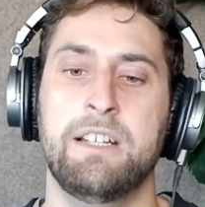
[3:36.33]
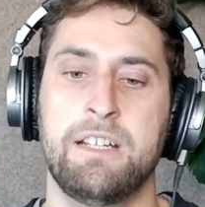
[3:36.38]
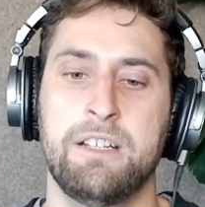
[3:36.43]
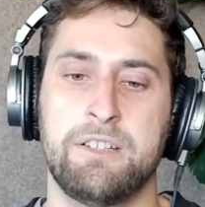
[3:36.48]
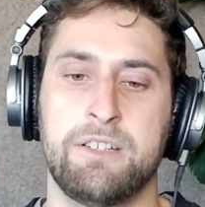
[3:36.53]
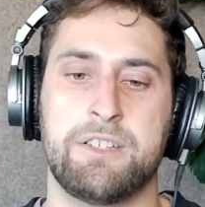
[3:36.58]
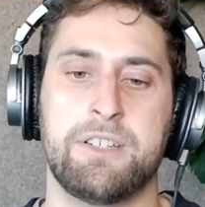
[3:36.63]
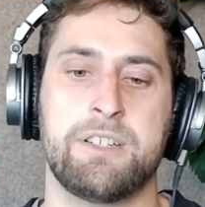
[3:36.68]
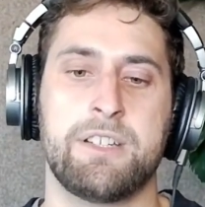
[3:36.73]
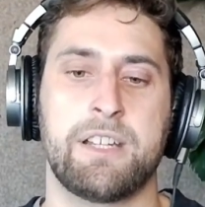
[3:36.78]

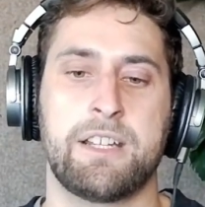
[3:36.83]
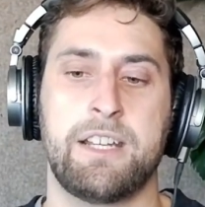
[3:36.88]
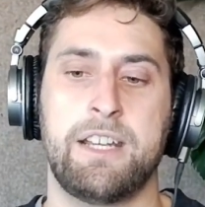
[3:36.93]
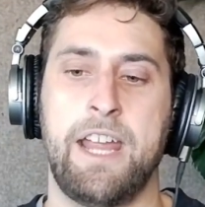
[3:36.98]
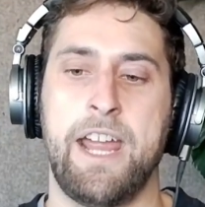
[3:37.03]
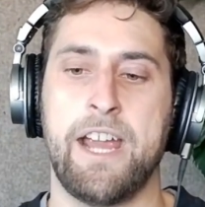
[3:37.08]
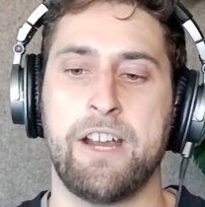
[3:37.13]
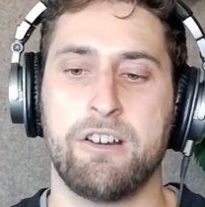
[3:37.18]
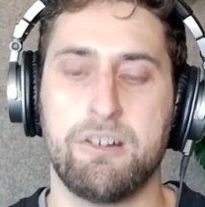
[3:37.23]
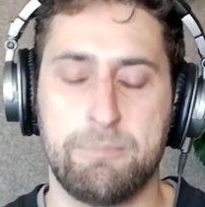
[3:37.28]
This is like an
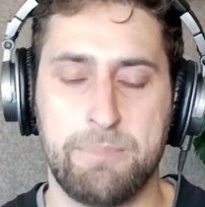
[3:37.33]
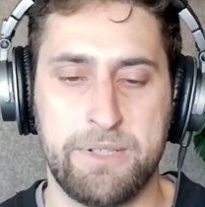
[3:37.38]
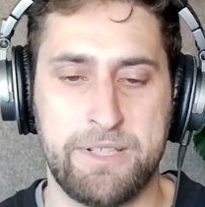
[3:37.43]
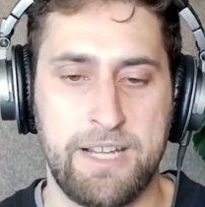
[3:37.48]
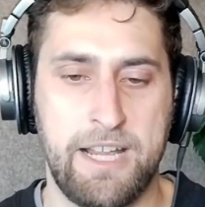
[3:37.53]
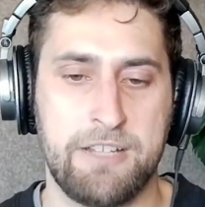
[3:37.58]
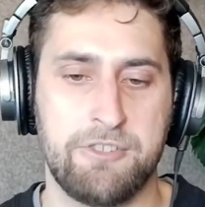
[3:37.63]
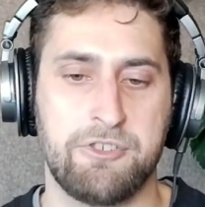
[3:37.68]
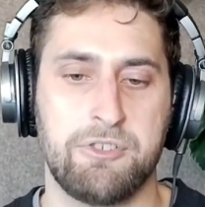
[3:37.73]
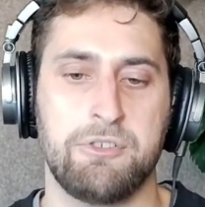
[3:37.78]
error
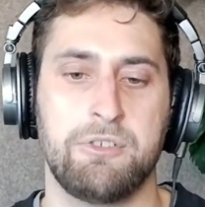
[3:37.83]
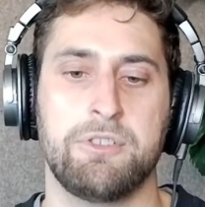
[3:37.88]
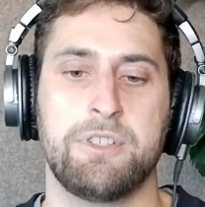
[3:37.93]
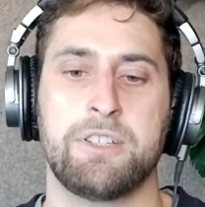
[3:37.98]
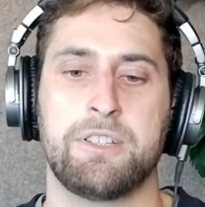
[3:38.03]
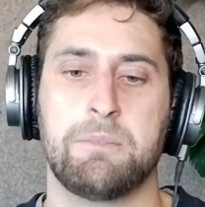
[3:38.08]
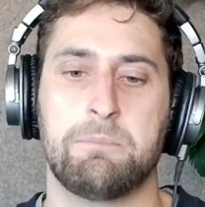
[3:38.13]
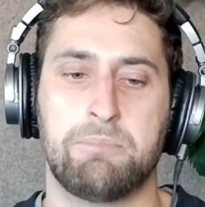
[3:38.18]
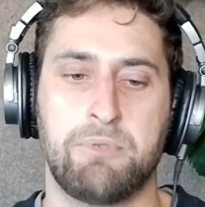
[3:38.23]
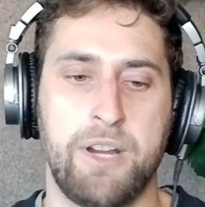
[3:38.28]
potential
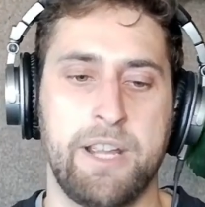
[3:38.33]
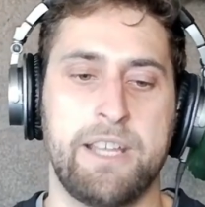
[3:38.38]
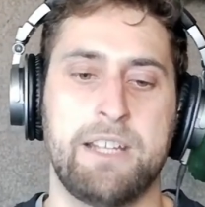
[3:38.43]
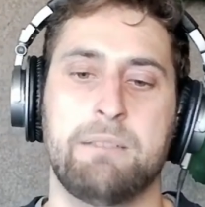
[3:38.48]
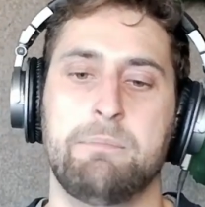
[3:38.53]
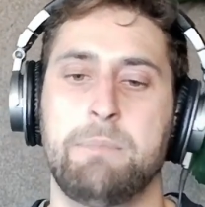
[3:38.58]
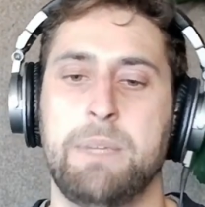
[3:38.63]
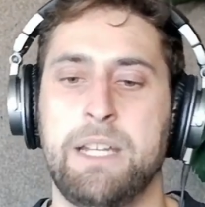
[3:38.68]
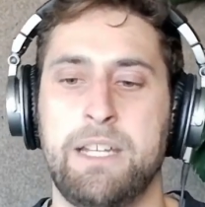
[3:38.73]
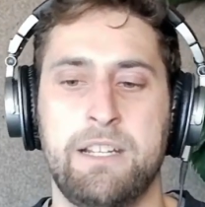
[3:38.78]
that the brain
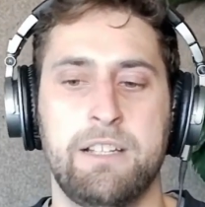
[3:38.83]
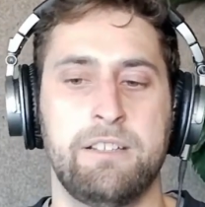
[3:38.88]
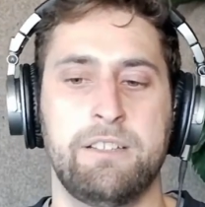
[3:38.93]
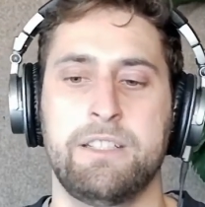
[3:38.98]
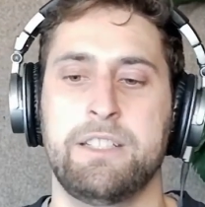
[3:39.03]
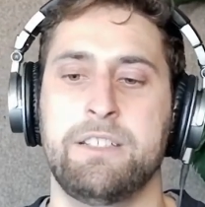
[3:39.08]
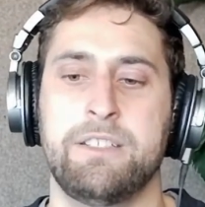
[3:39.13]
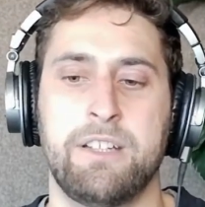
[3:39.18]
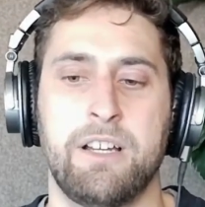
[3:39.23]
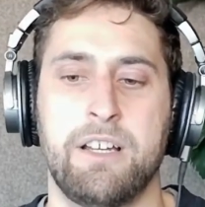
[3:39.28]

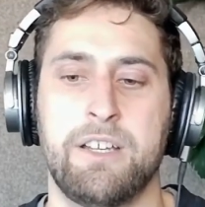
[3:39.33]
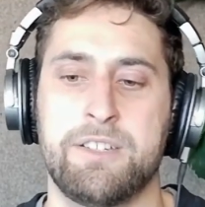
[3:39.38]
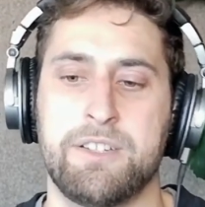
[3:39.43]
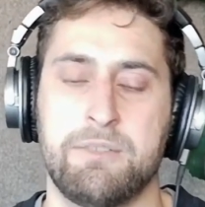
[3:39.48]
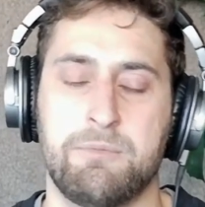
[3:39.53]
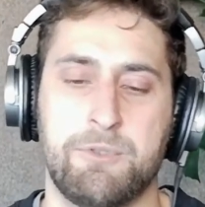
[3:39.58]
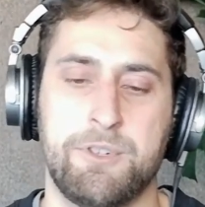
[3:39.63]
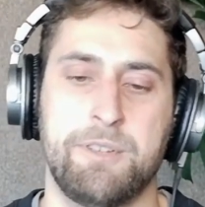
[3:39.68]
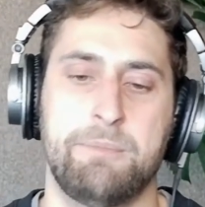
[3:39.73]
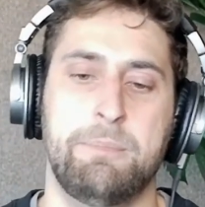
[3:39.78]
immediately does,
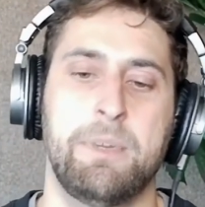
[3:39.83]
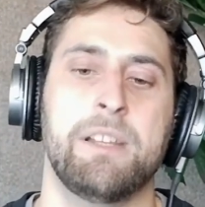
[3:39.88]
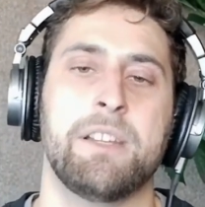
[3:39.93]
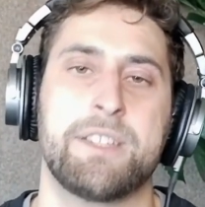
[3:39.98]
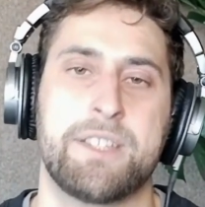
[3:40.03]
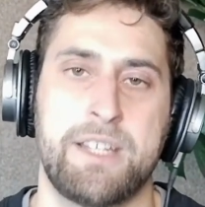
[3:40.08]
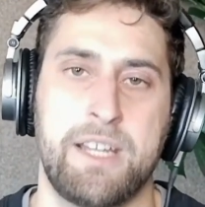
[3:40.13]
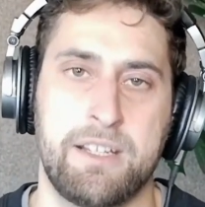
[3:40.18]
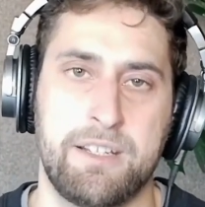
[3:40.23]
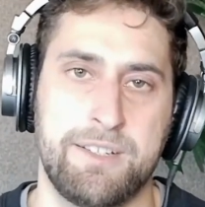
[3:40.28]
and we're in
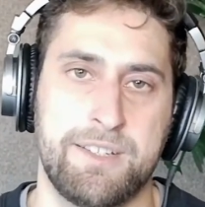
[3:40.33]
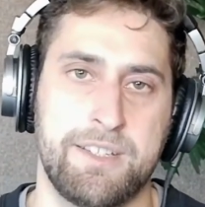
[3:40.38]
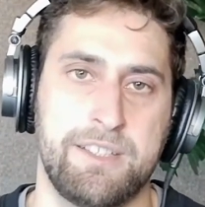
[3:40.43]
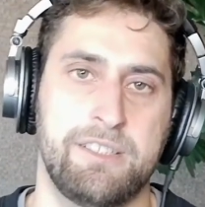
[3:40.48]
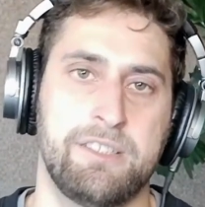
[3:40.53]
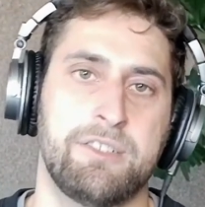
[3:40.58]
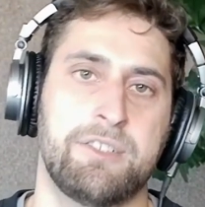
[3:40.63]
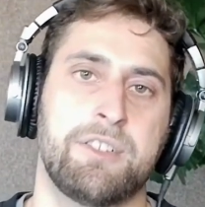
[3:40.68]
milliseconds here.